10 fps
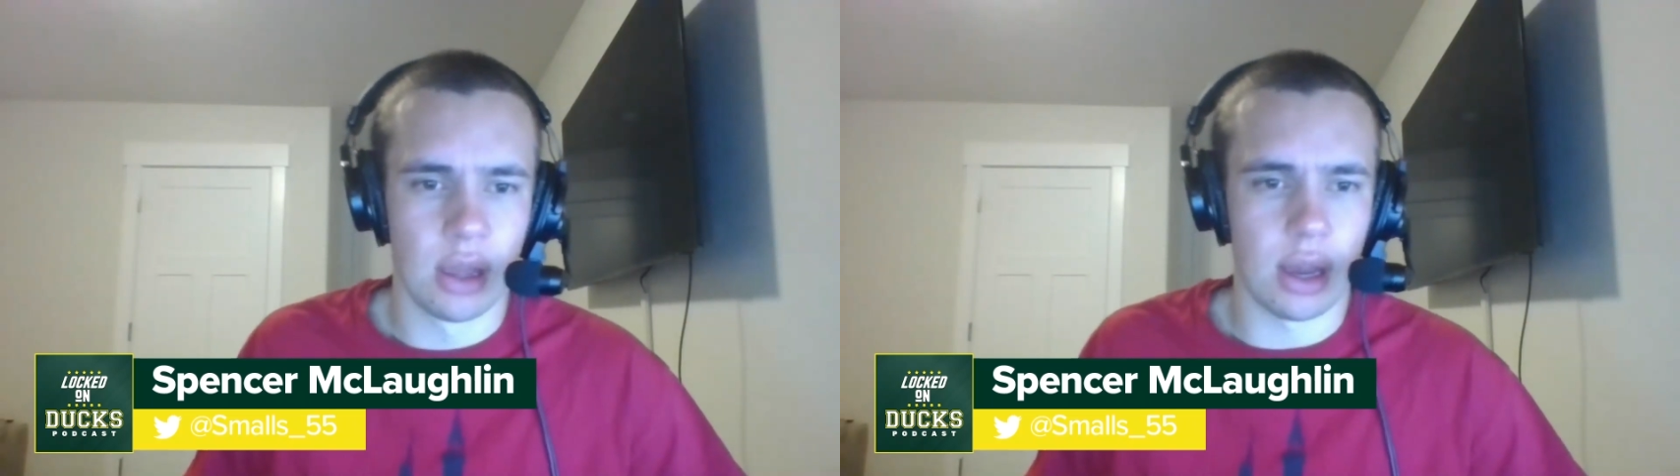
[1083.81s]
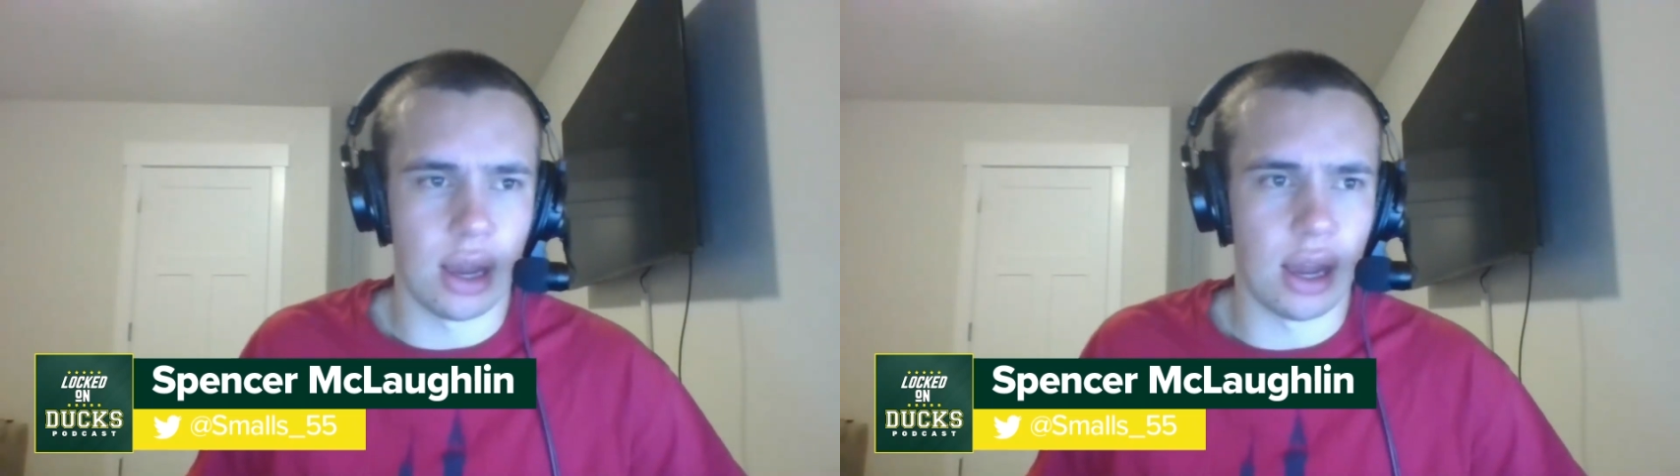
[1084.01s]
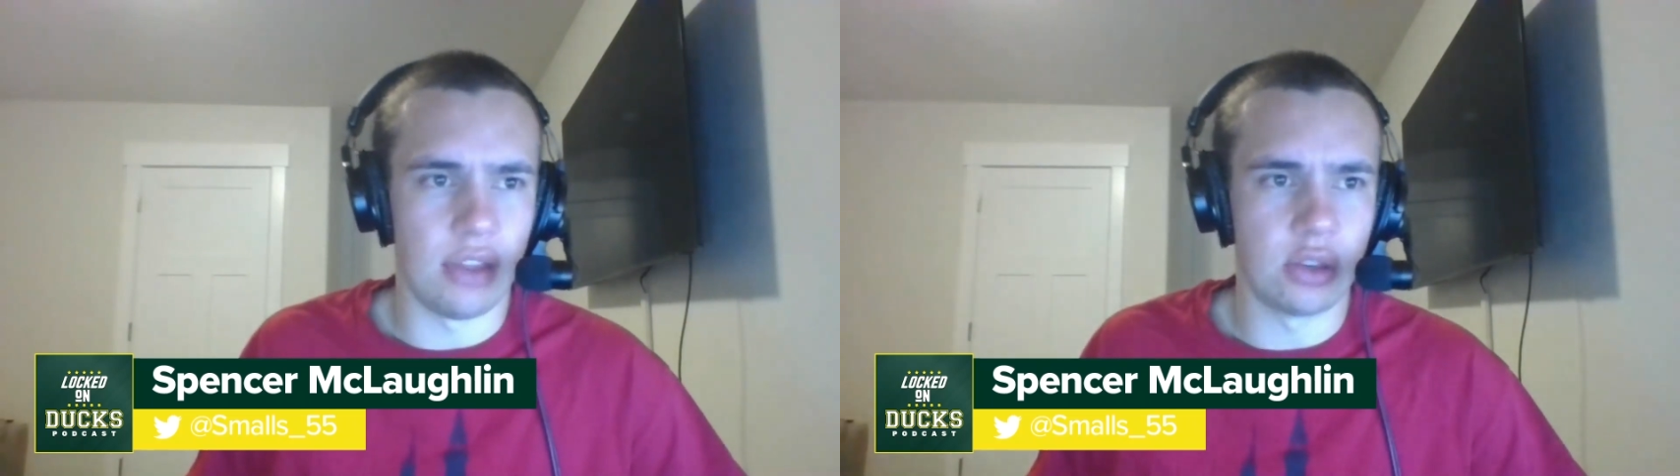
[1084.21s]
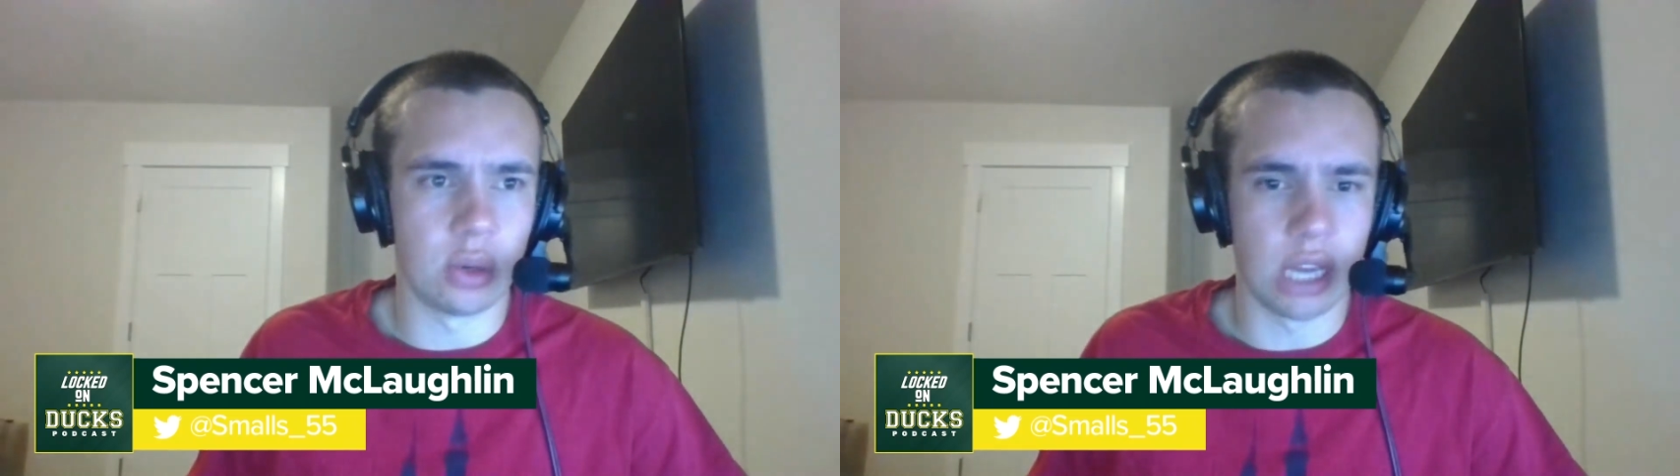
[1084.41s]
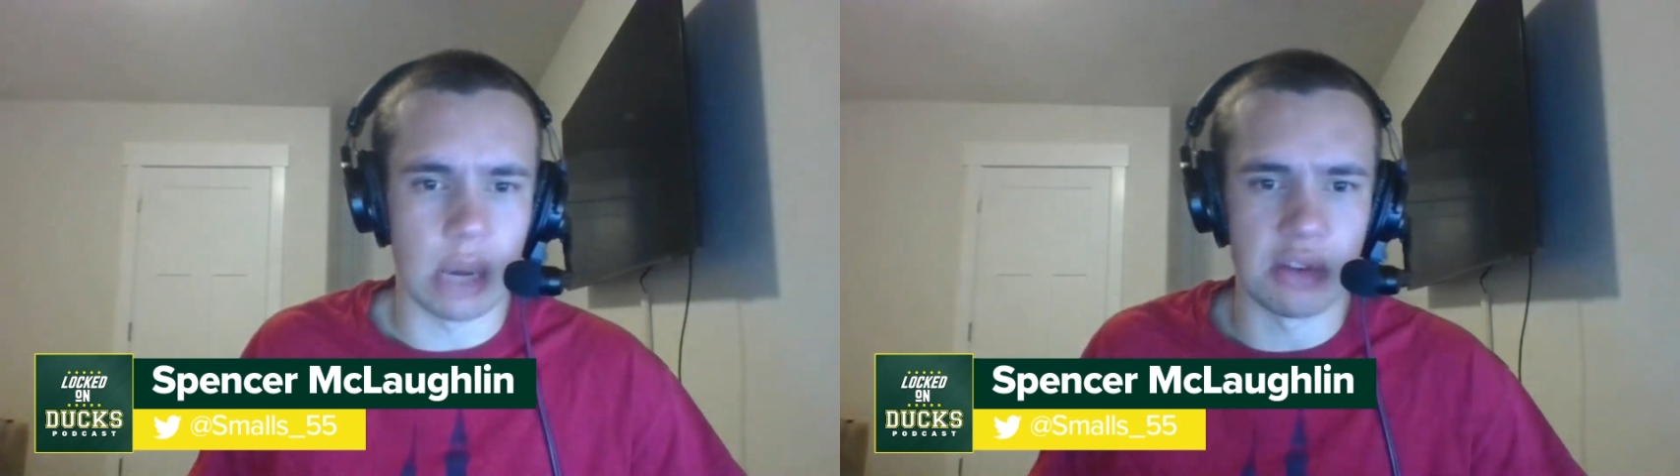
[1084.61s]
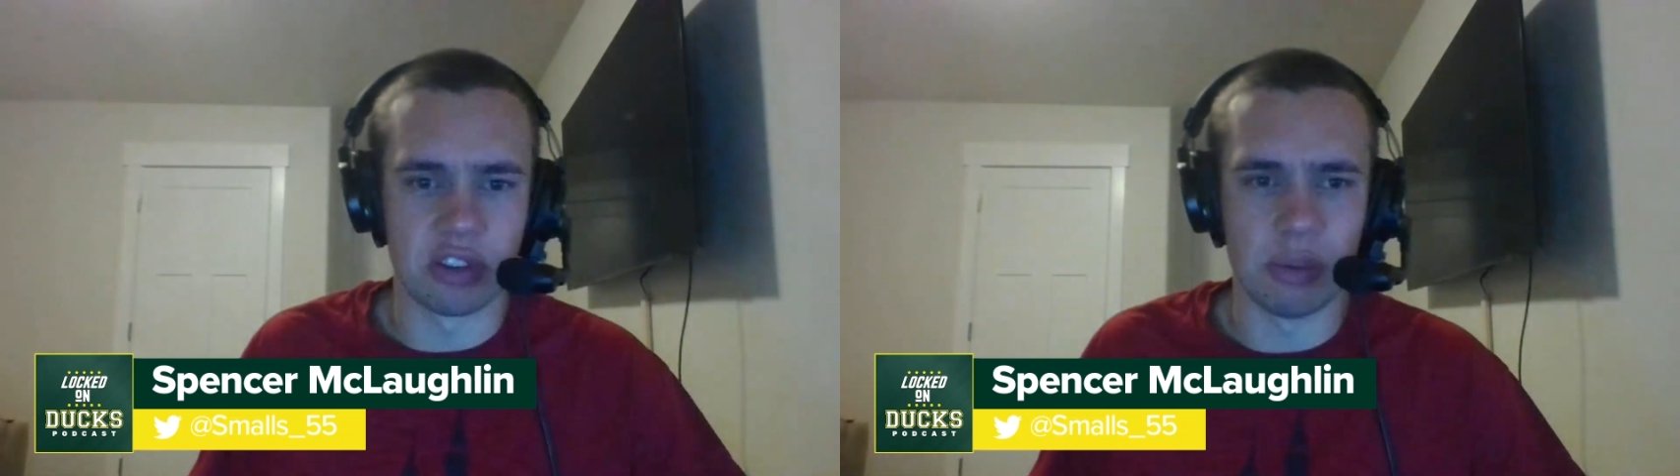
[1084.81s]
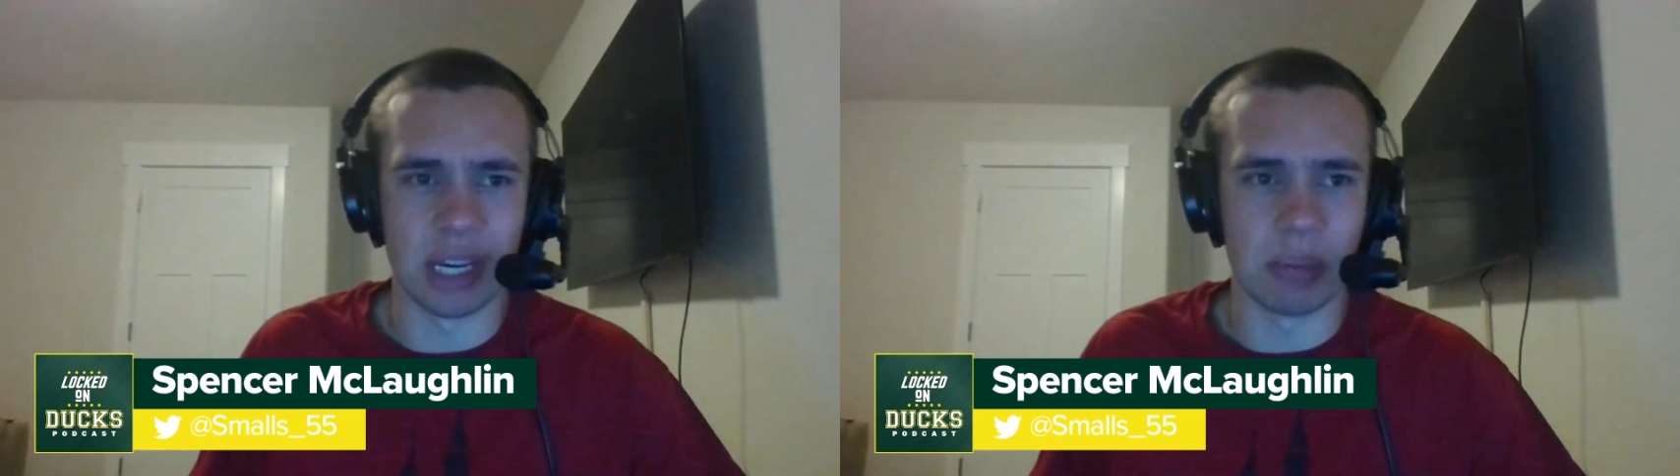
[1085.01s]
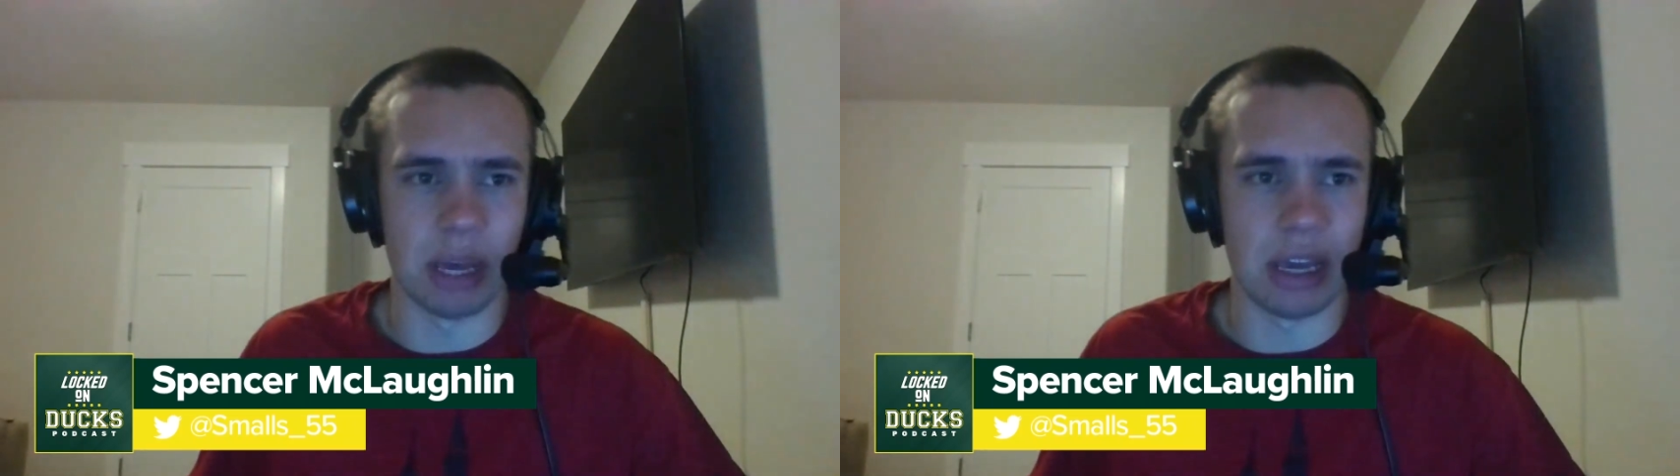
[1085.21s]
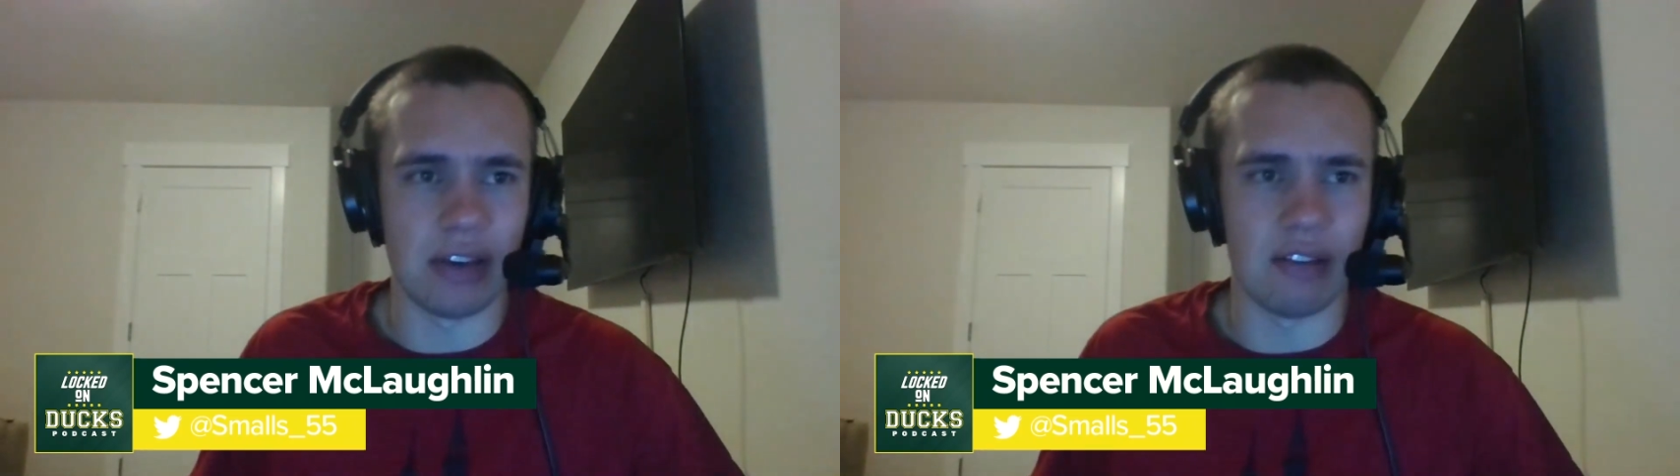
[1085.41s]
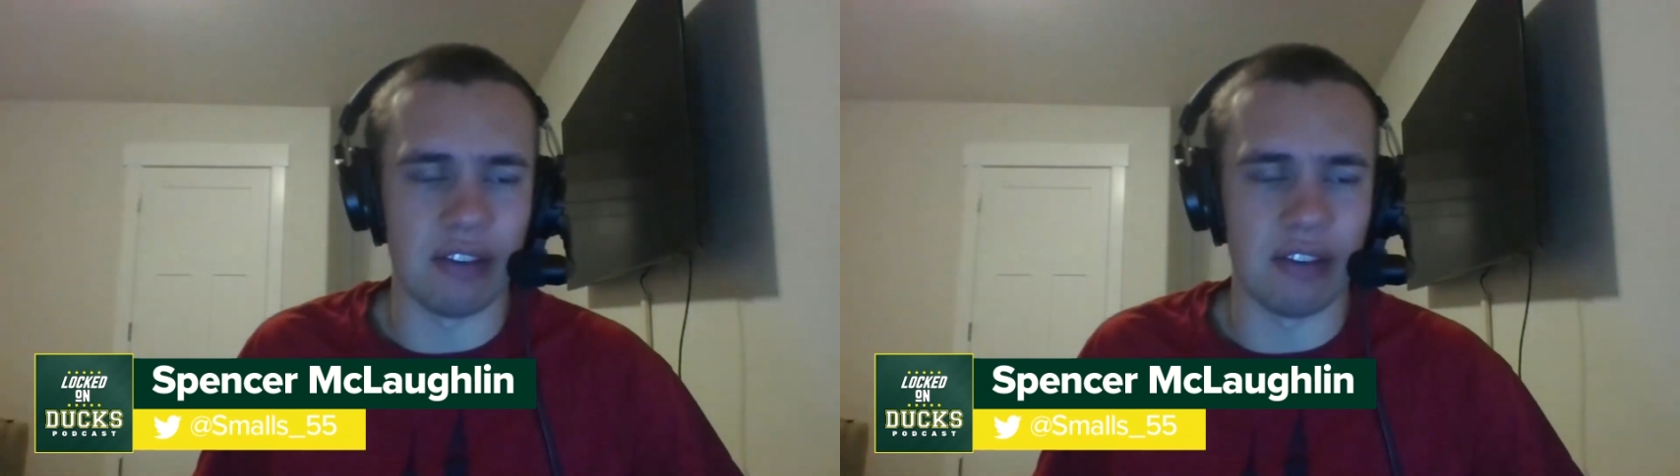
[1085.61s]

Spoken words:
This one came in from Nick P.